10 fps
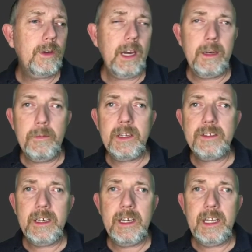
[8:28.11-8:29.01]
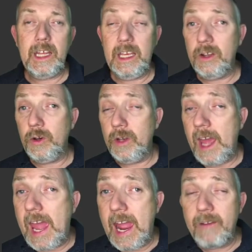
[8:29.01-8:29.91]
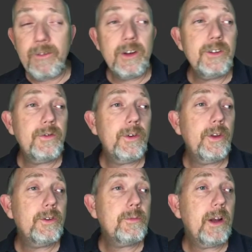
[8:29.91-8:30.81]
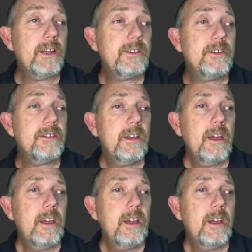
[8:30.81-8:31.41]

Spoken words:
kind of mix in and get a good average for those prices.